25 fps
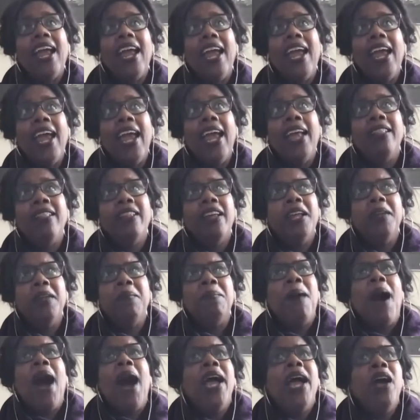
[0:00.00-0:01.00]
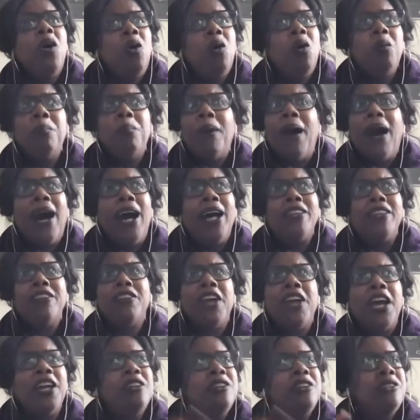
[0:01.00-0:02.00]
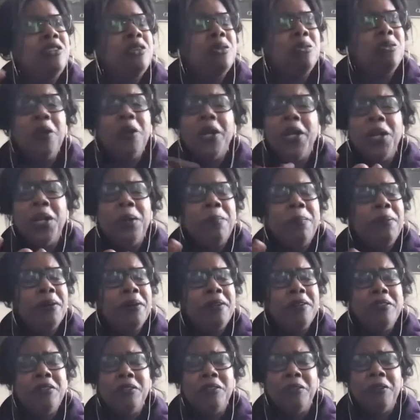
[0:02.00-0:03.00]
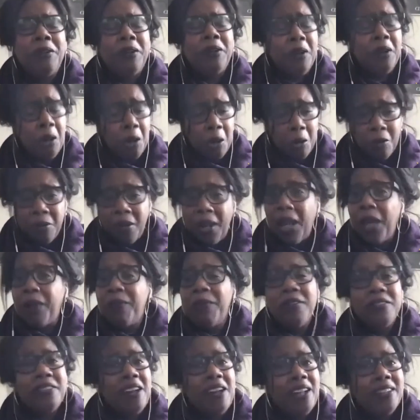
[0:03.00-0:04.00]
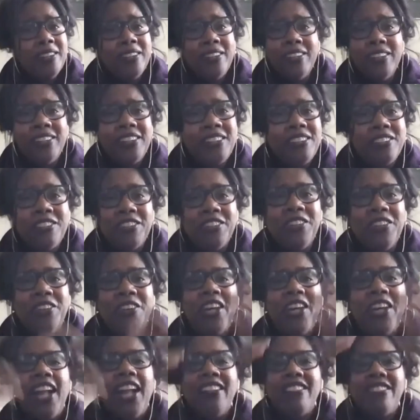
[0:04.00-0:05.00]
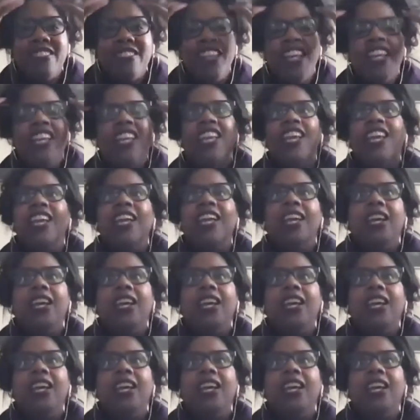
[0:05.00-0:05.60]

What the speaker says: And then my old boss, I used to work at a bookstore, her name was on the list too. And I just think,